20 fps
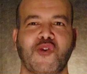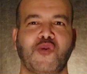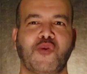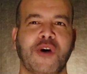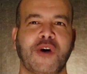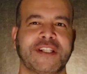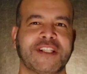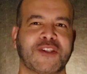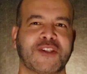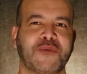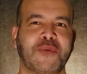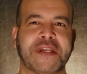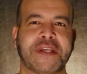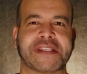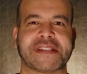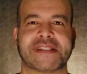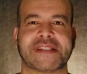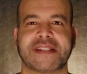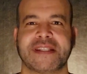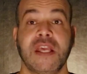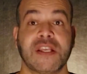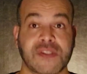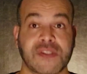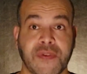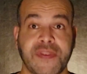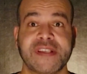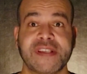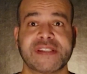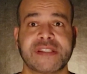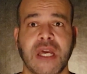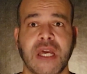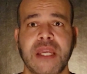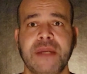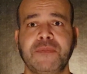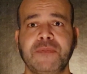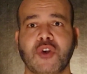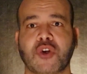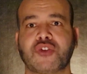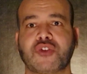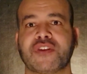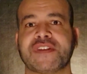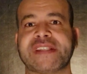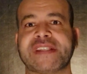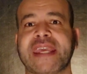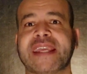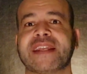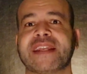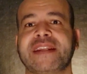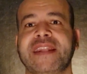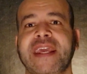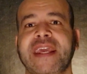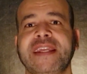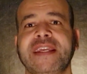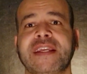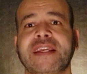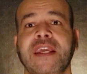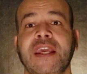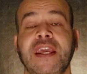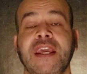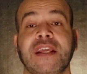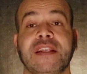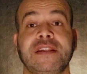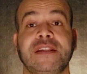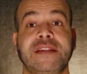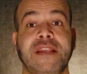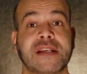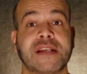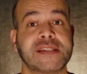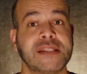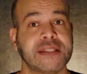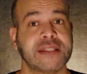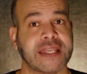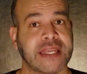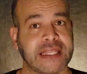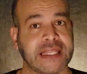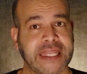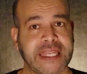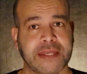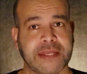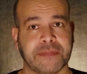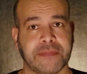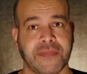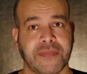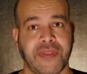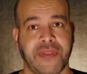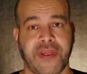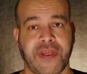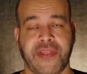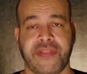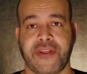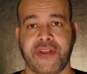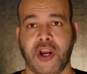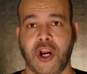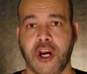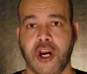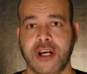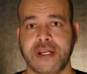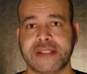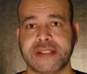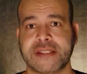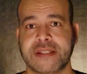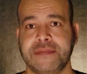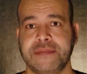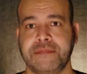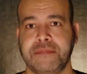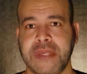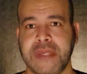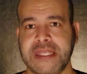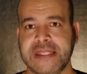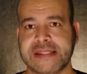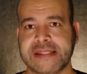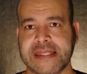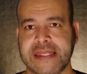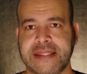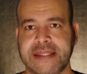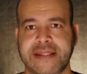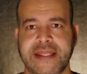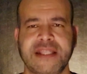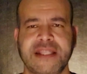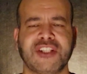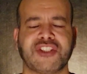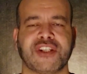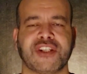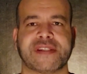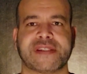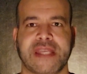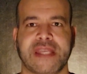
What a twist. So this time Dr. Zakir Naik doesn't claim that the heart means intelligence